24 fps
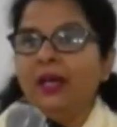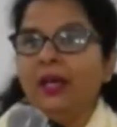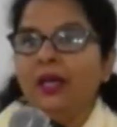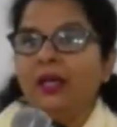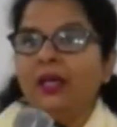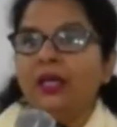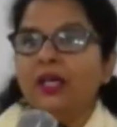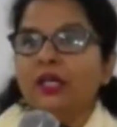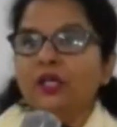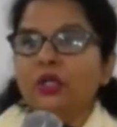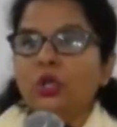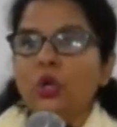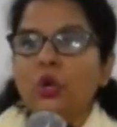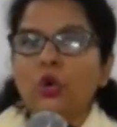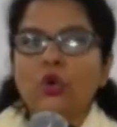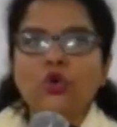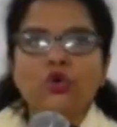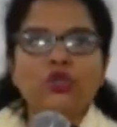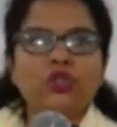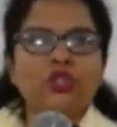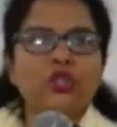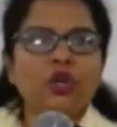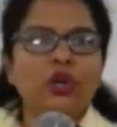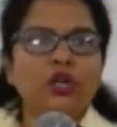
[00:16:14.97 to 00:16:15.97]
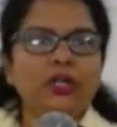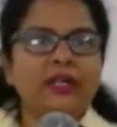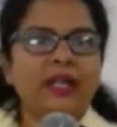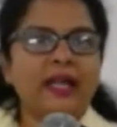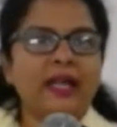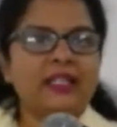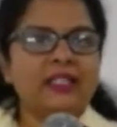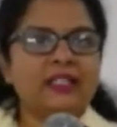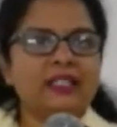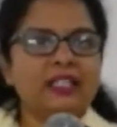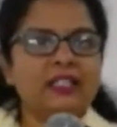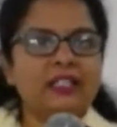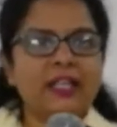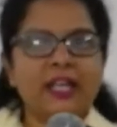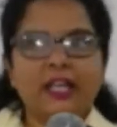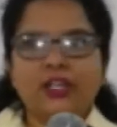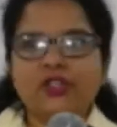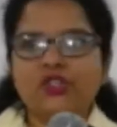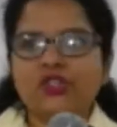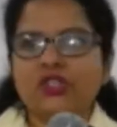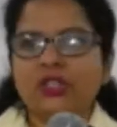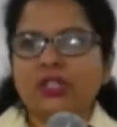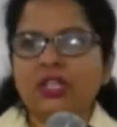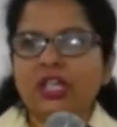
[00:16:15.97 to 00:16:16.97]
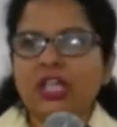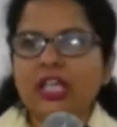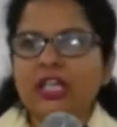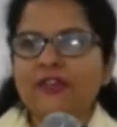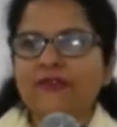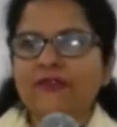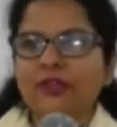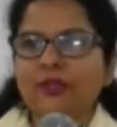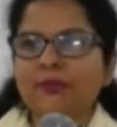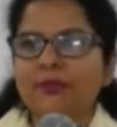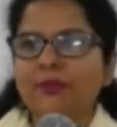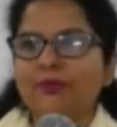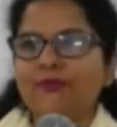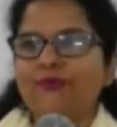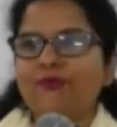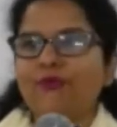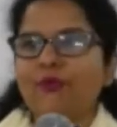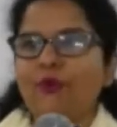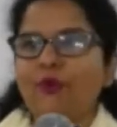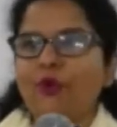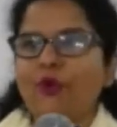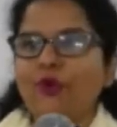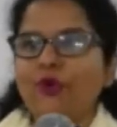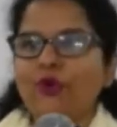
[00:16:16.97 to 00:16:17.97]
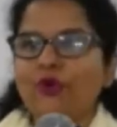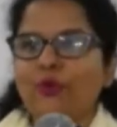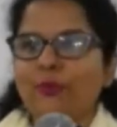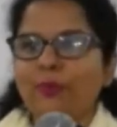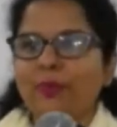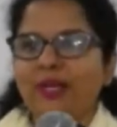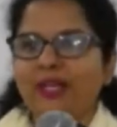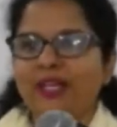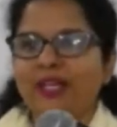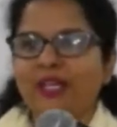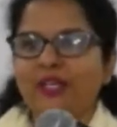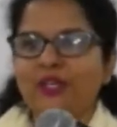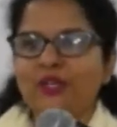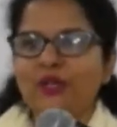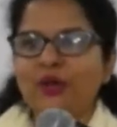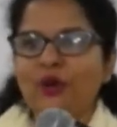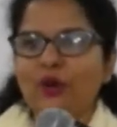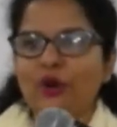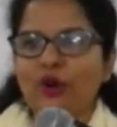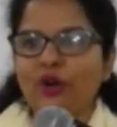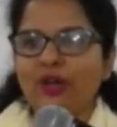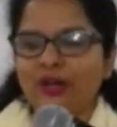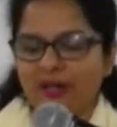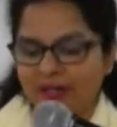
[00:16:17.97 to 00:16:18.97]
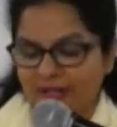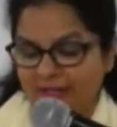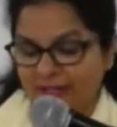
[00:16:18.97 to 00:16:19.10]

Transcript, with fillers: He knows your destination even before you begin your